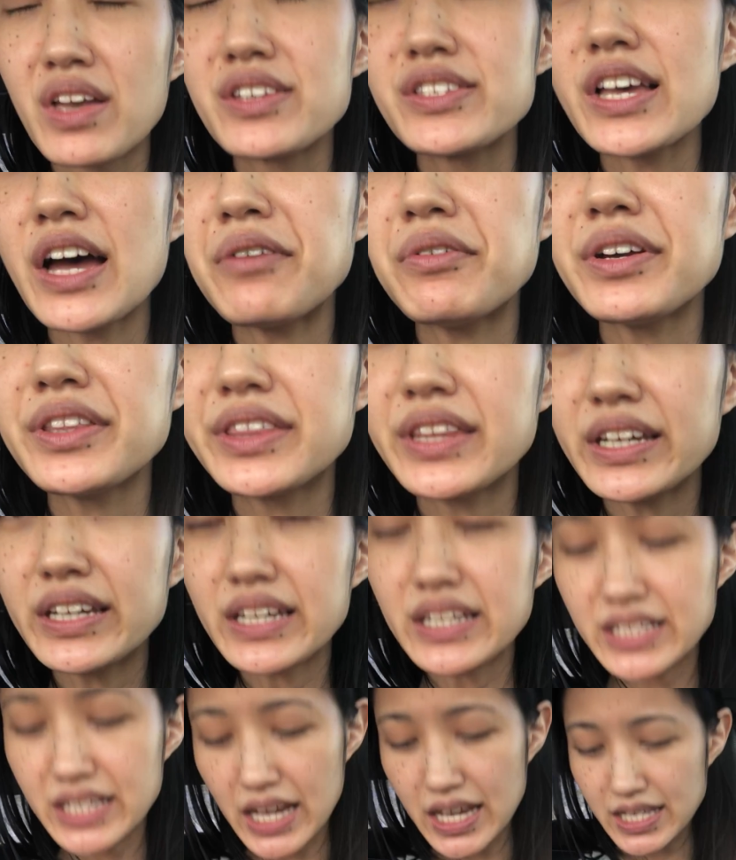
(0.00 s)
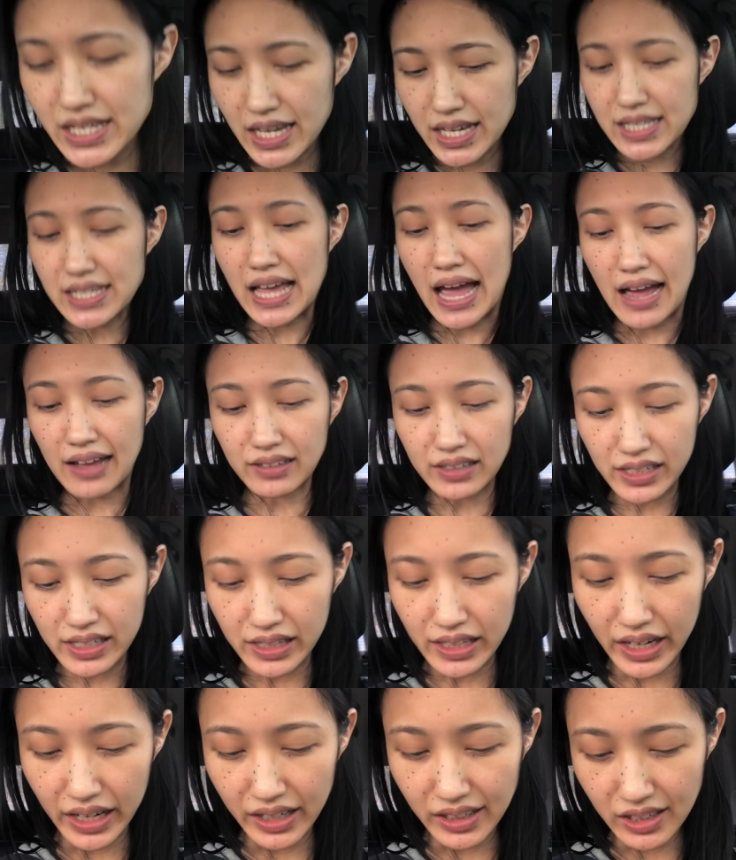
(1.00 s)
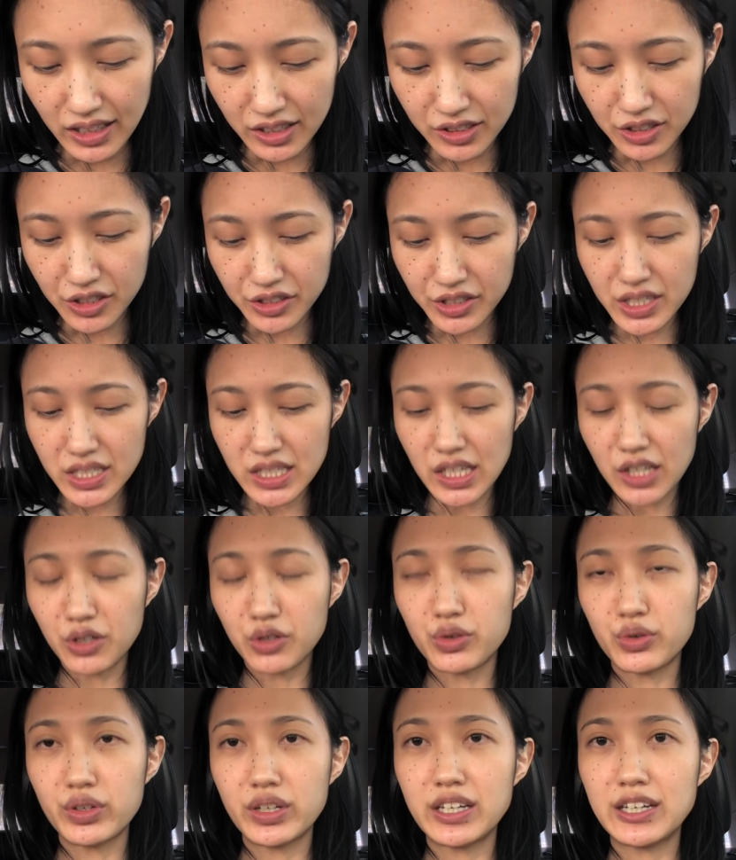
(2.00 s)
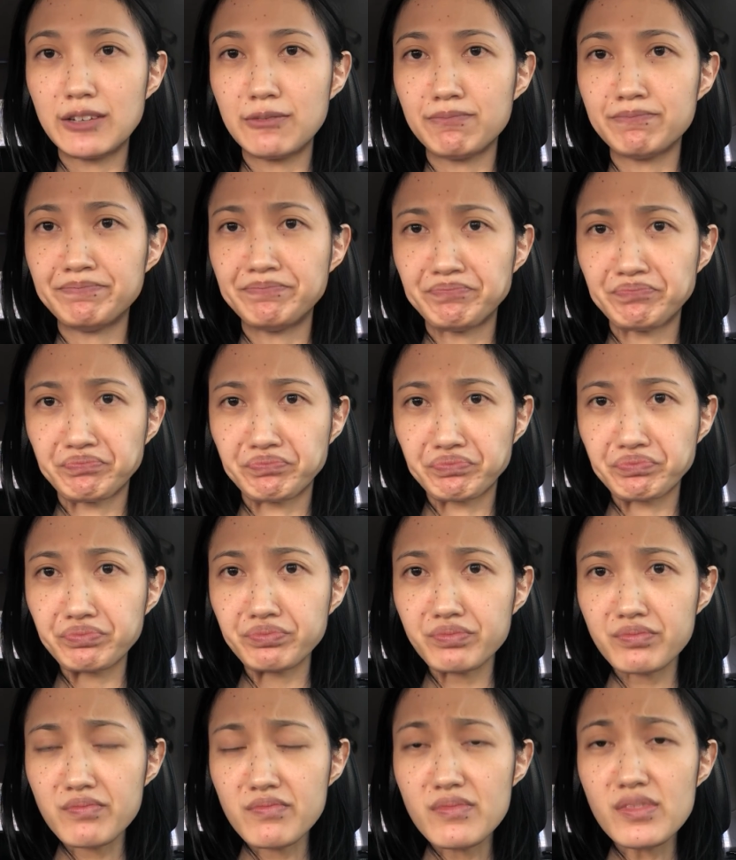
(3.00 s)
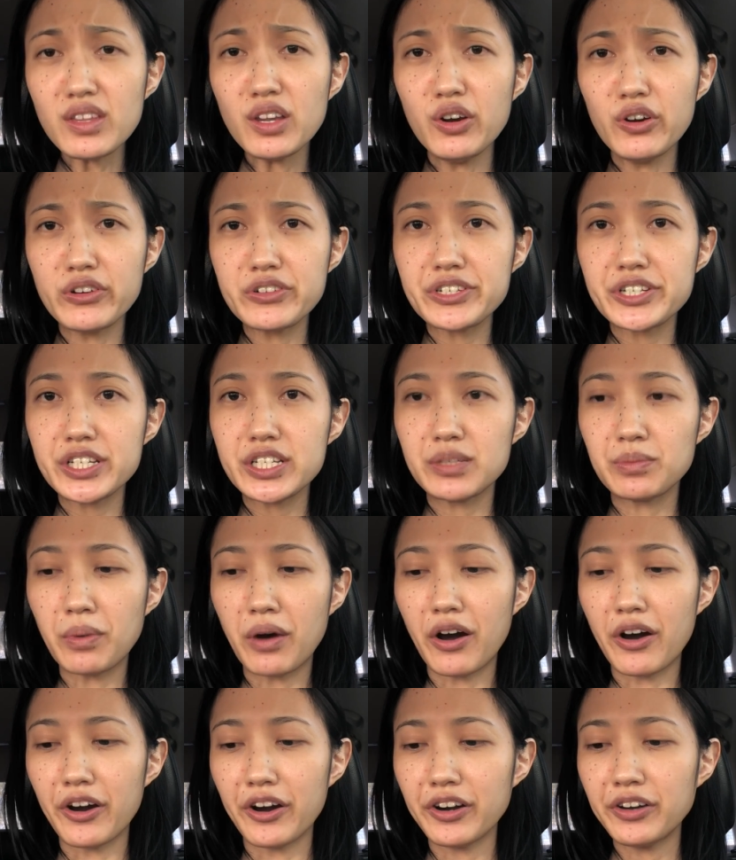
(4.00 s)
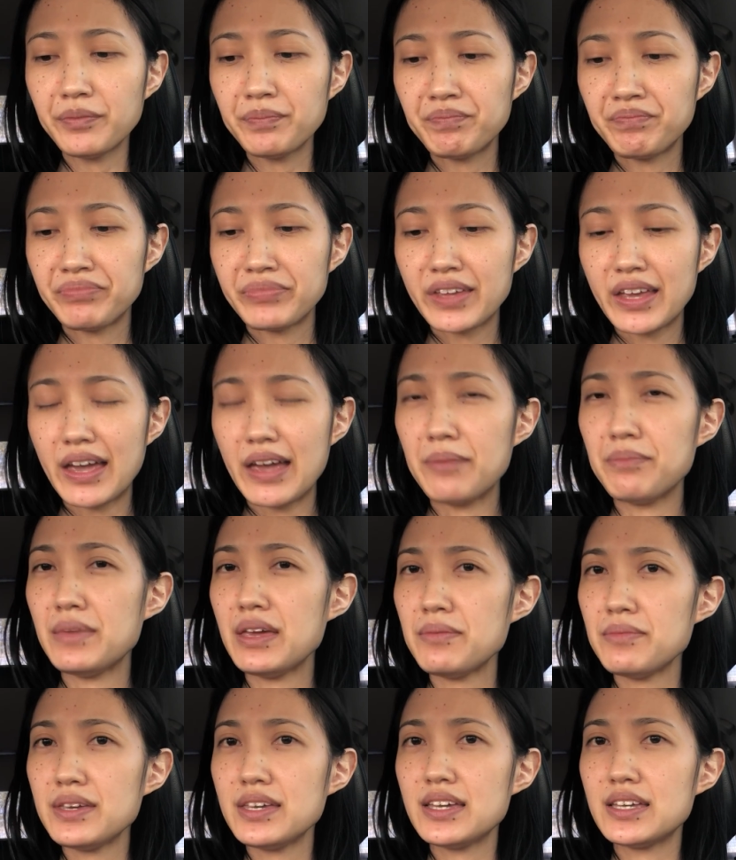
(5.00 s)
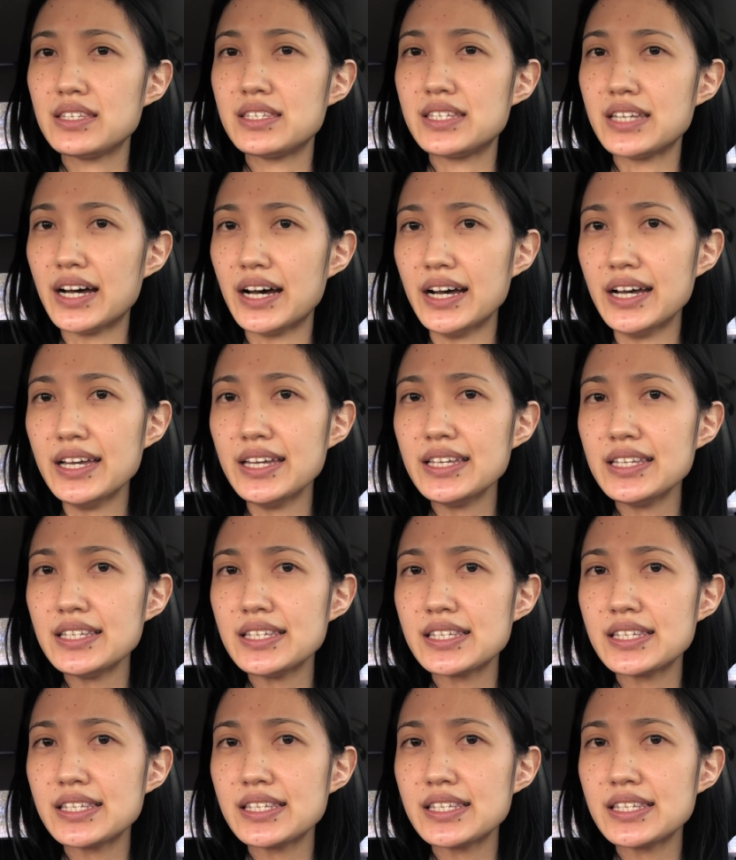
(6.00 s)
So I would think it tastes exactly like the cookies and cream Hershey's bar. And maybe it does,